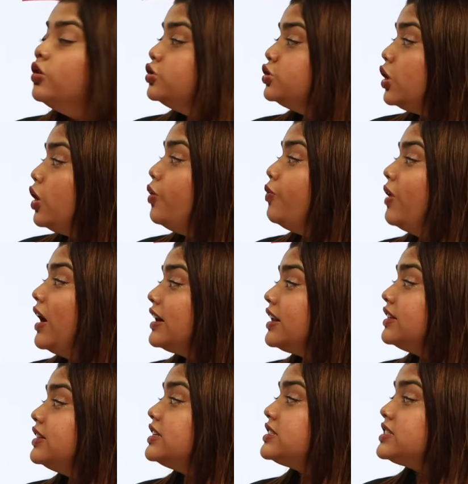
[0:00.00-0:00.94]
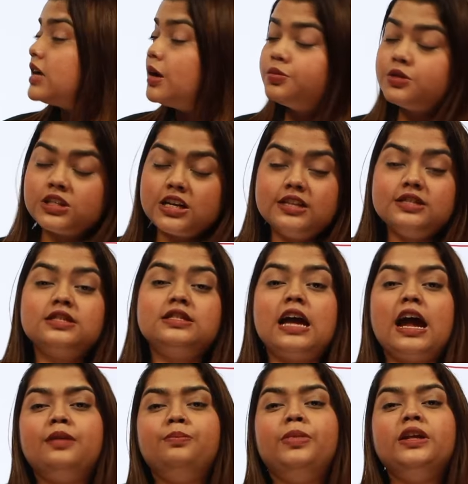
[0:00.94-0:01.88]
so what are the substance
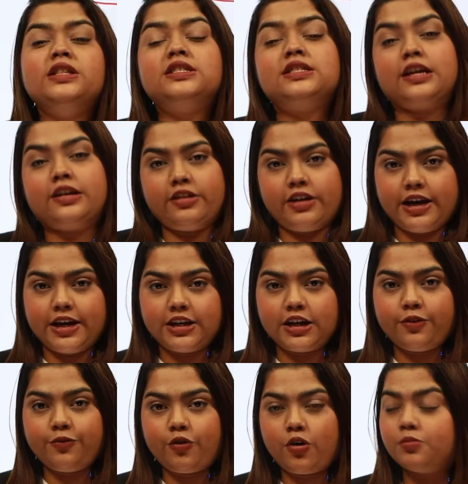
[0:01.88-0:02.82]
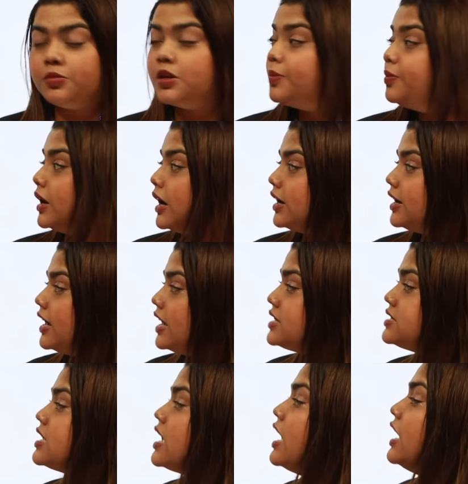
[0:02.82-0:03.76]
that been secreted from the blood is